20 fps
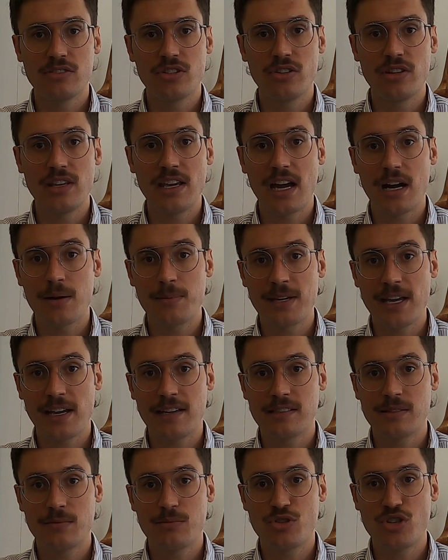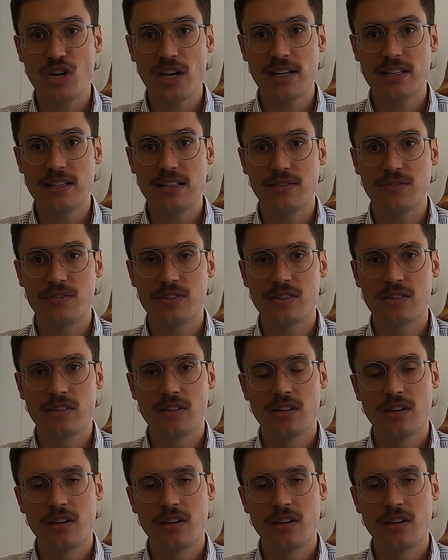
to the RBA's objectives.